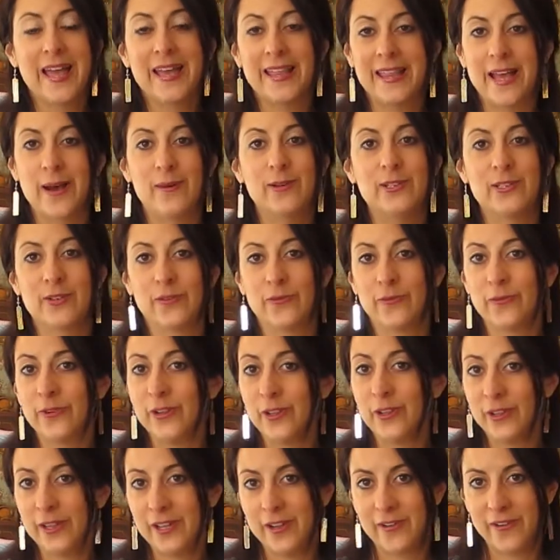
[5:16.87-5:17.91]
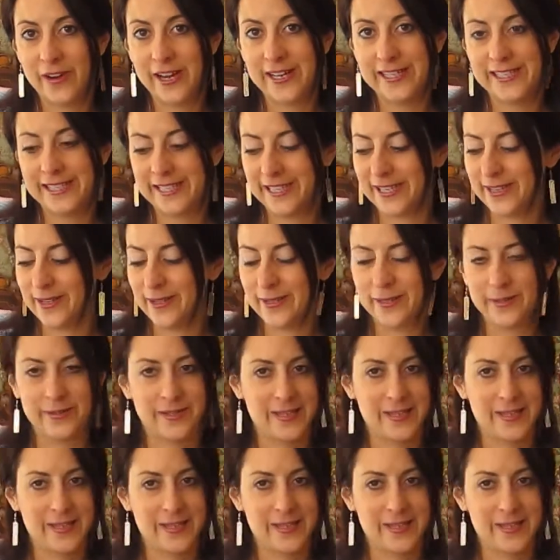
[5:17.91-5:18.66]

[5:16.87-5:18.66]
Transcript: that was a really great deal.